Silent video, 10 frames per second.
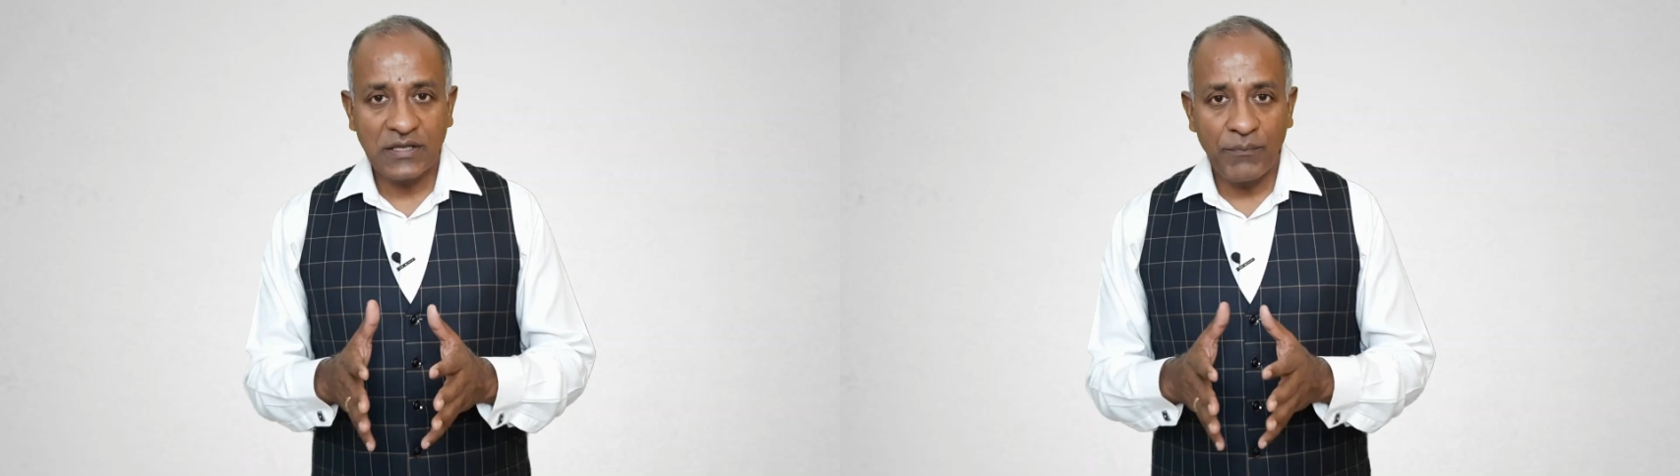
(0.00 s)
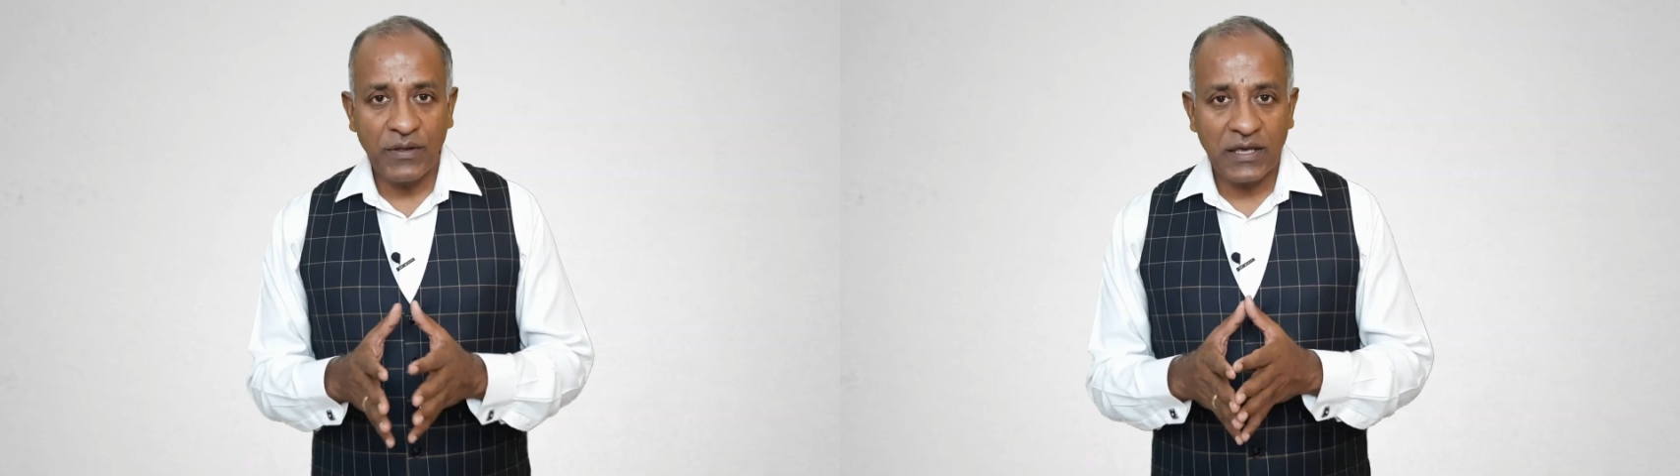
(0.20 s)
is
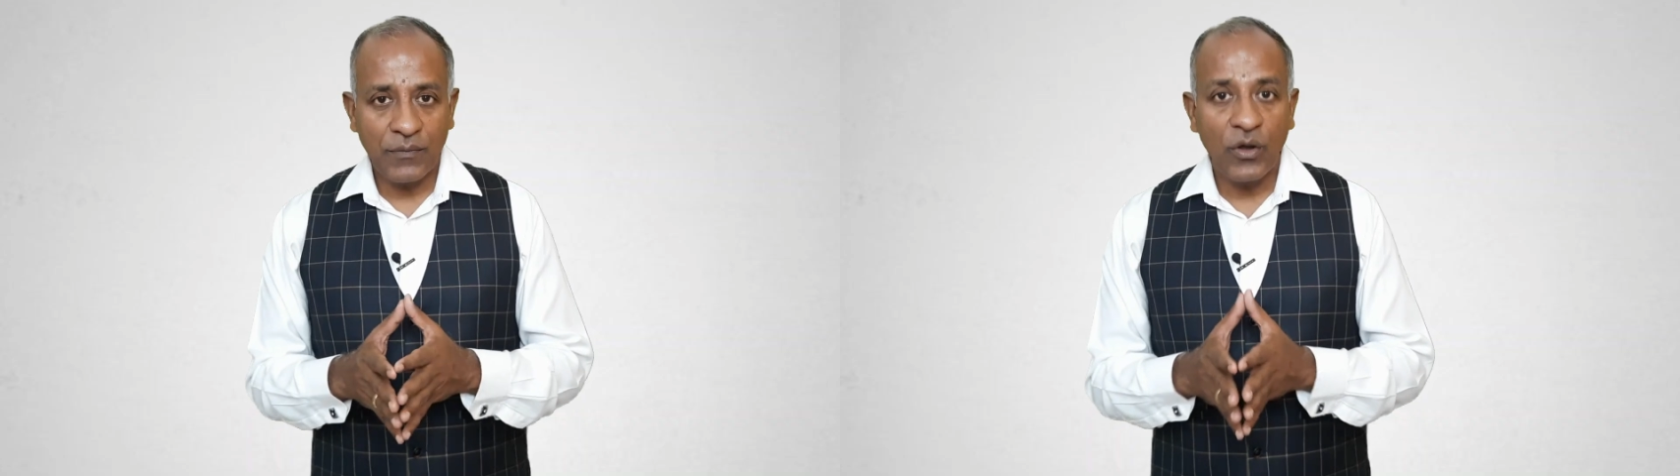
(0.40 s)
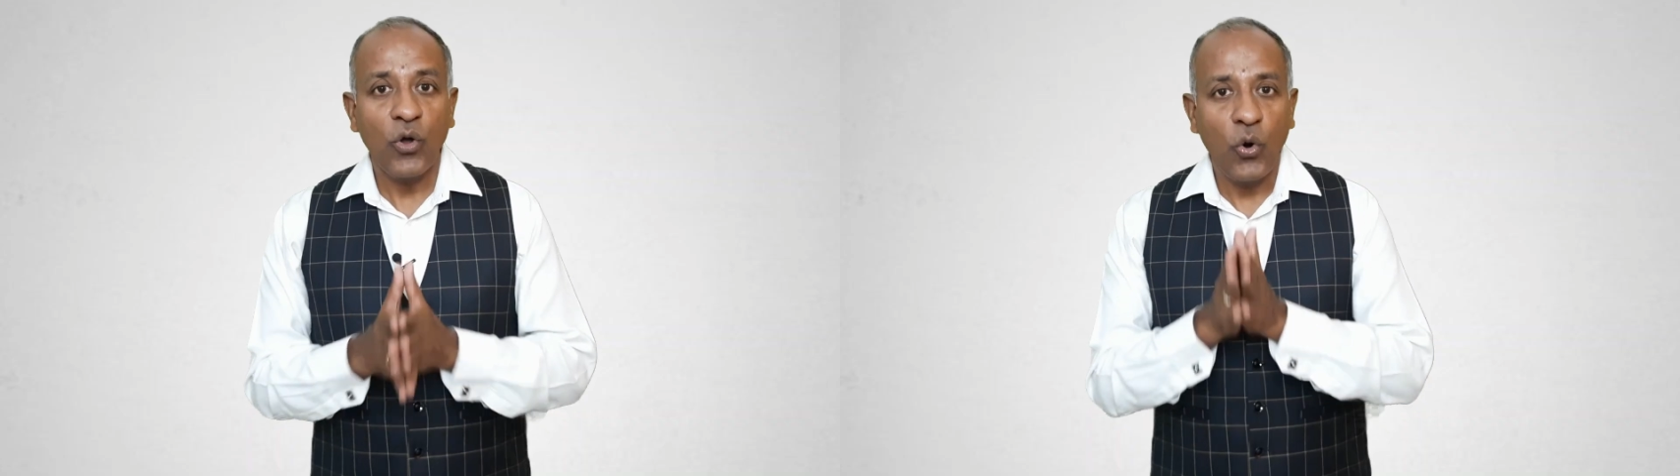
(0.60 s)

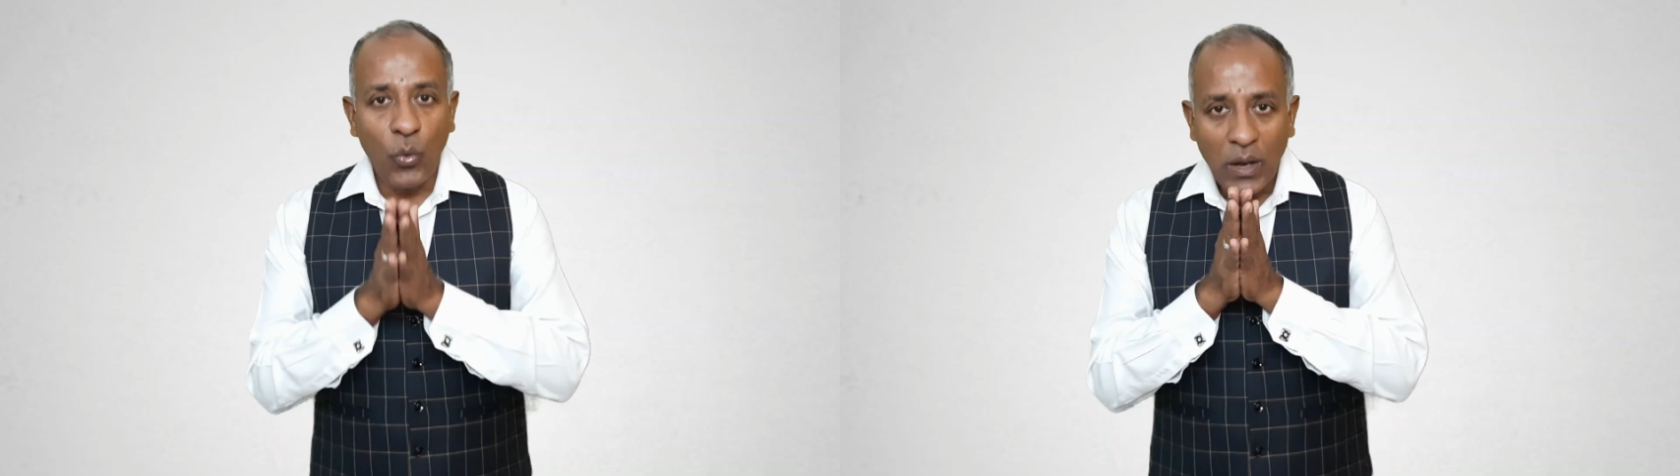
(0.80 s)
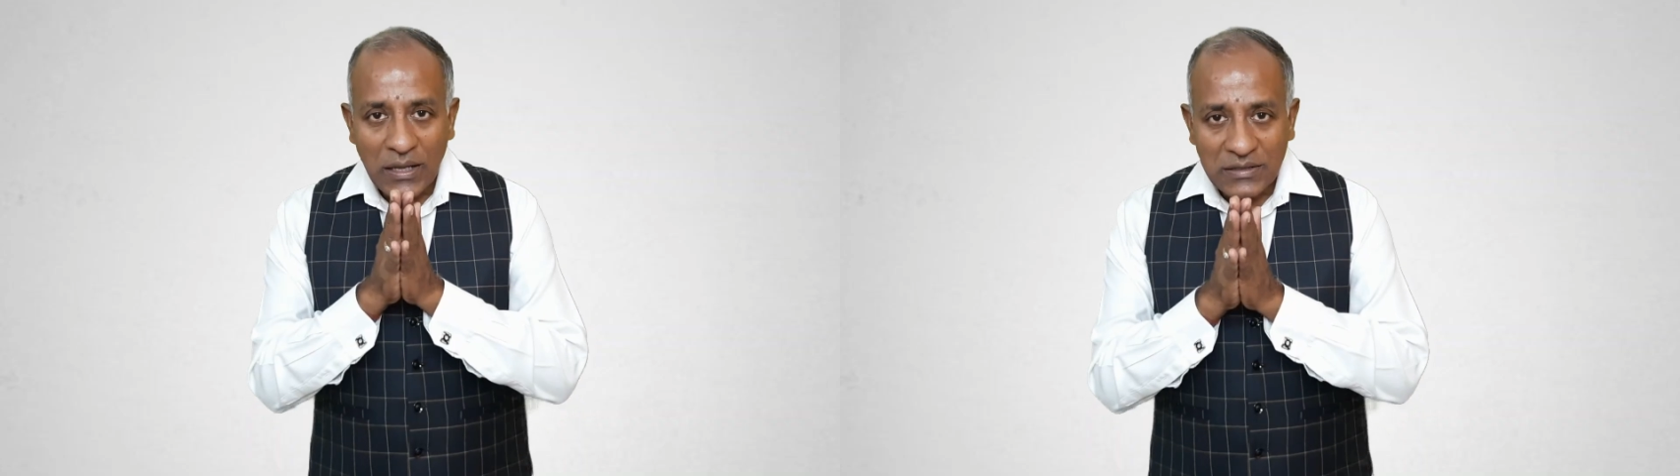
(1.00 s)
applicable,
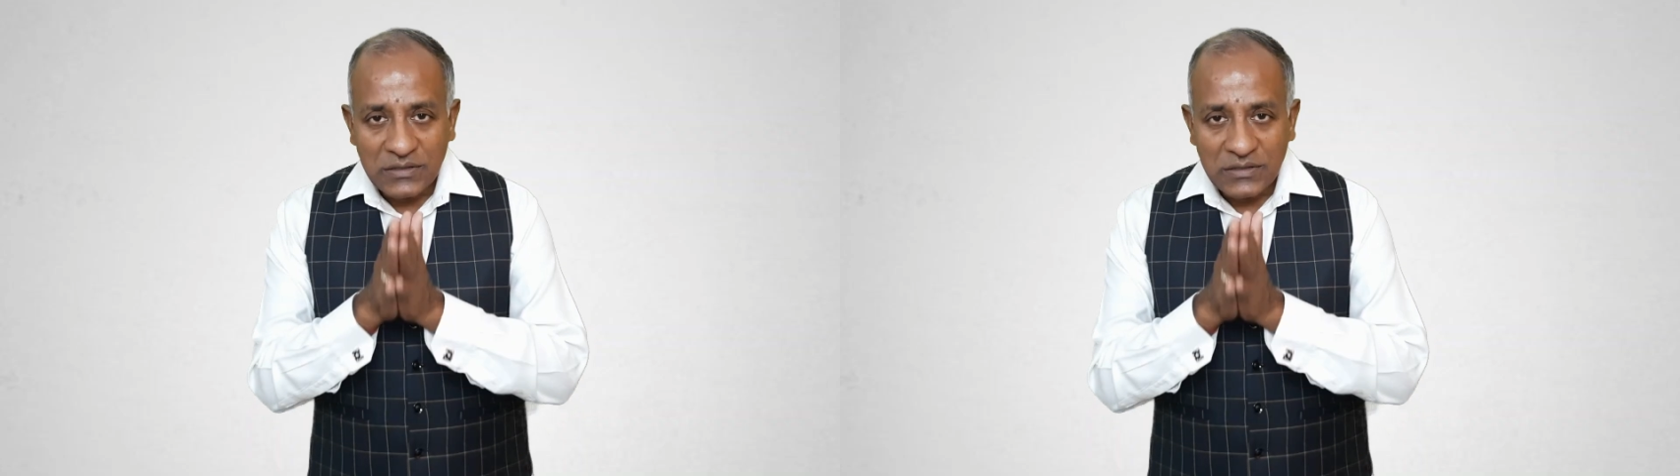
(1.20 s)
only